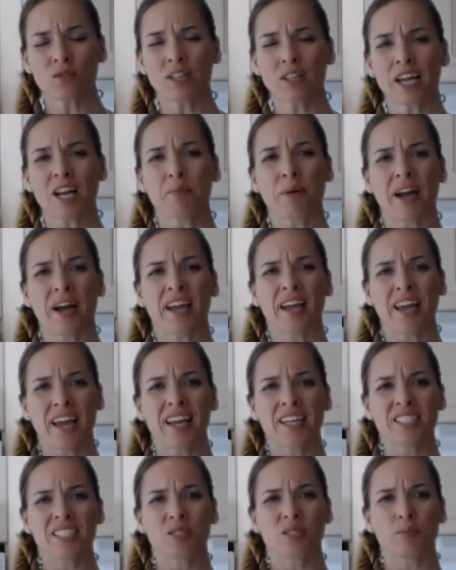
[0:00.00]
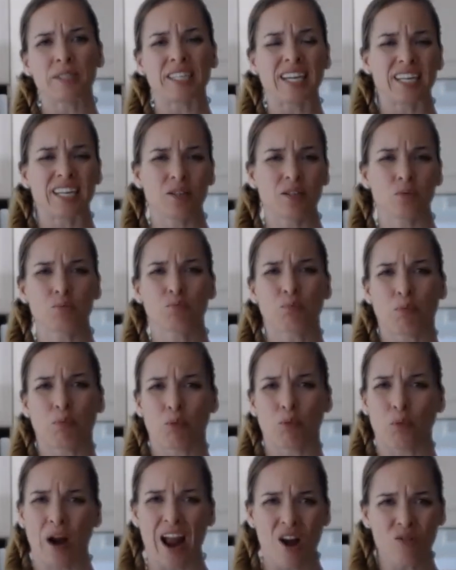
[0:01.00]
I don't like my egg to be any
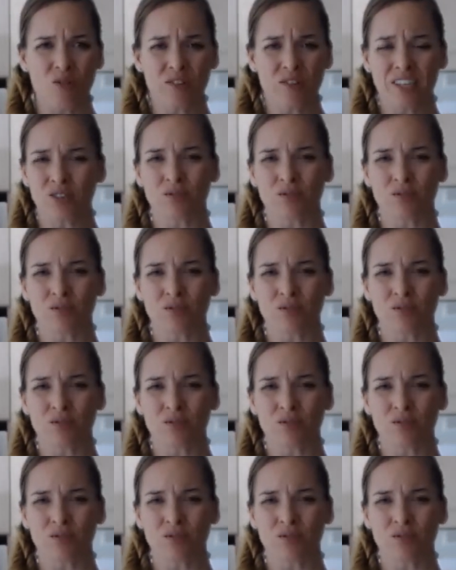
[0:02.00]
brown.